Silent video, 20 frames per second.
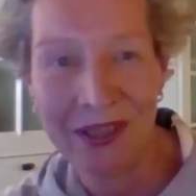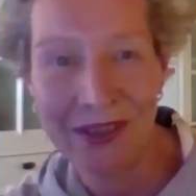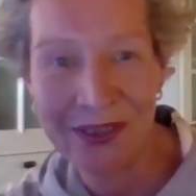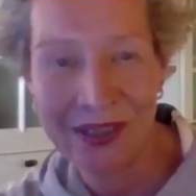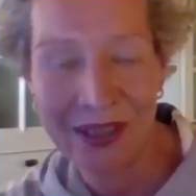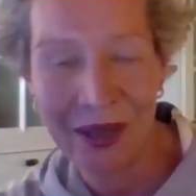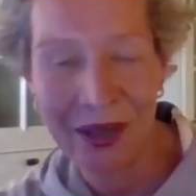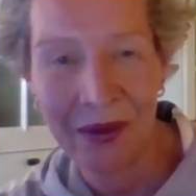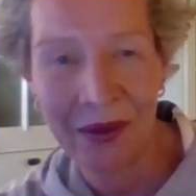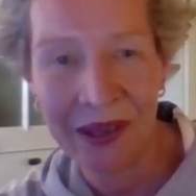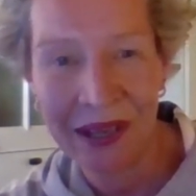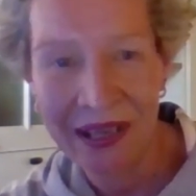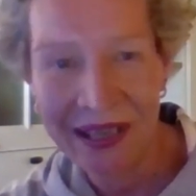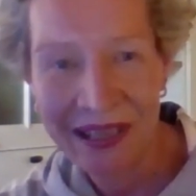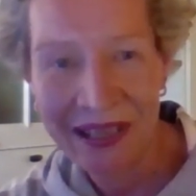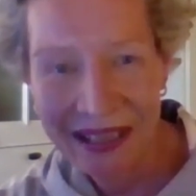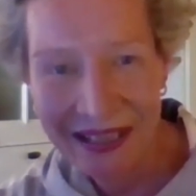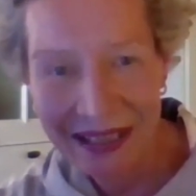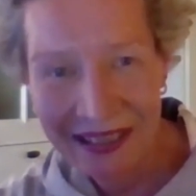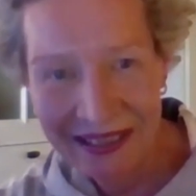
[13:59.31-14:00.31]
So
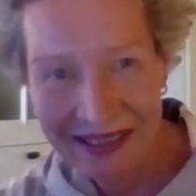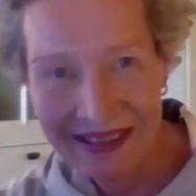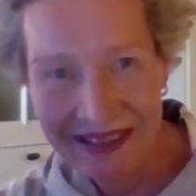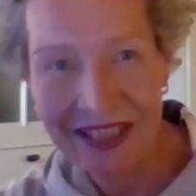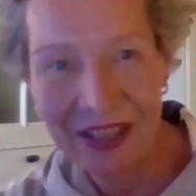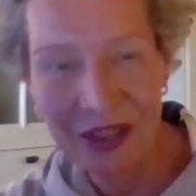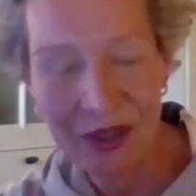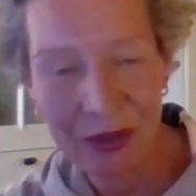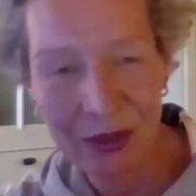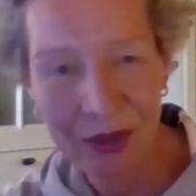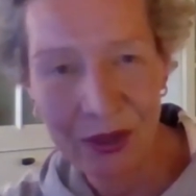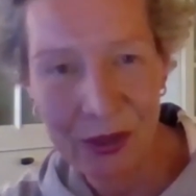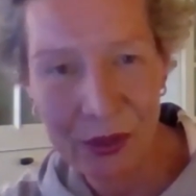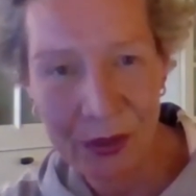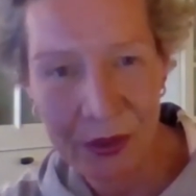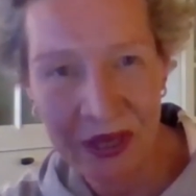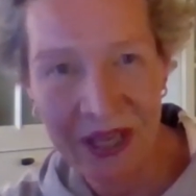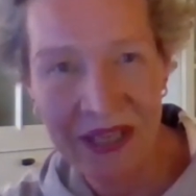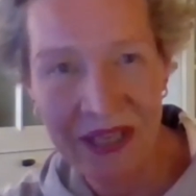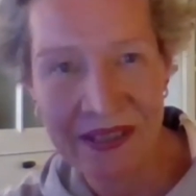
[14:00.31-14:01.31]
those
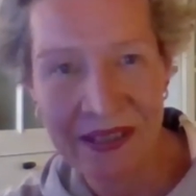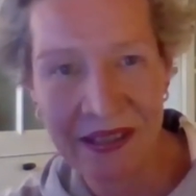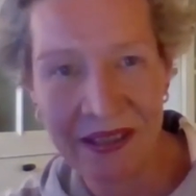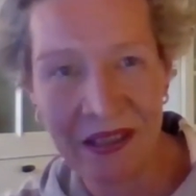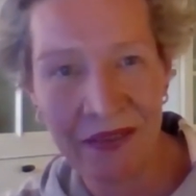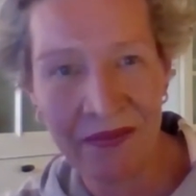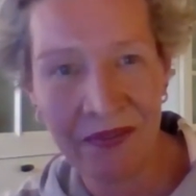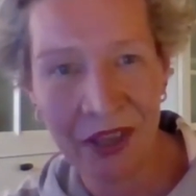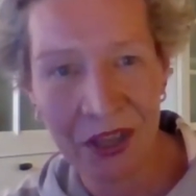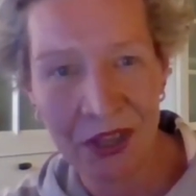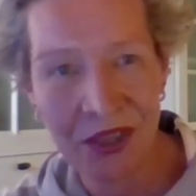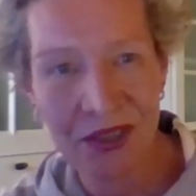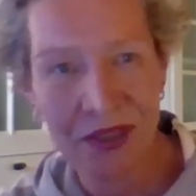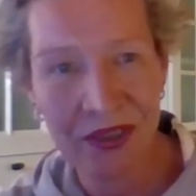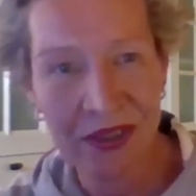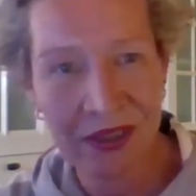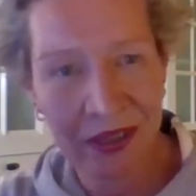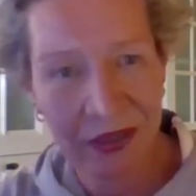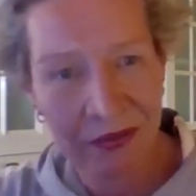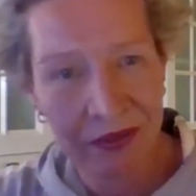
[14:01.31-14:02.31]
crazy
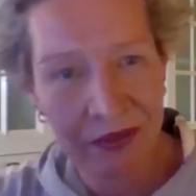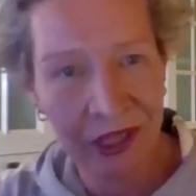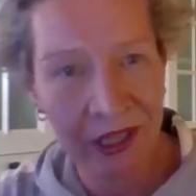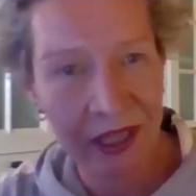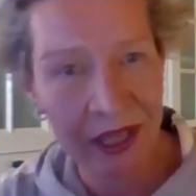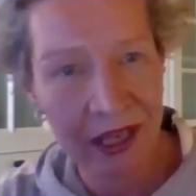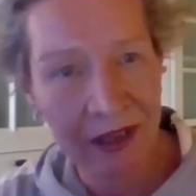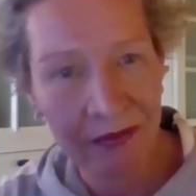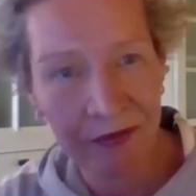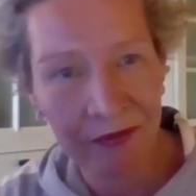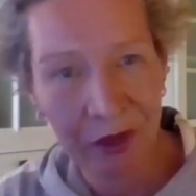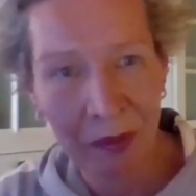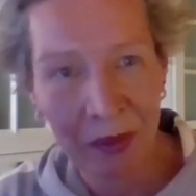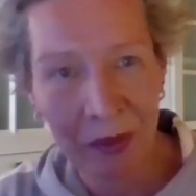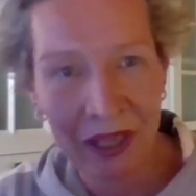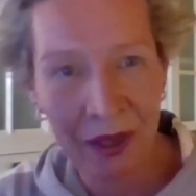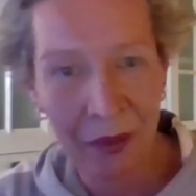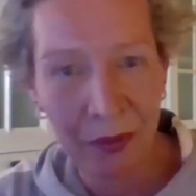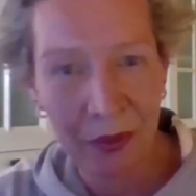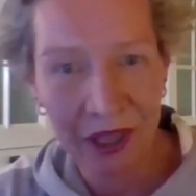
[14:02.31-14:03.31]
innovations can really come from
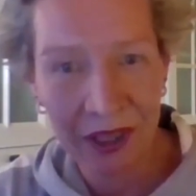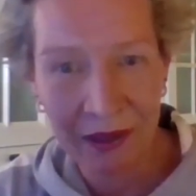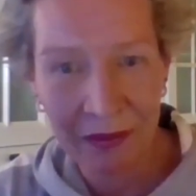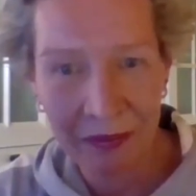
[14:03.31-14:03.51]
anywhere.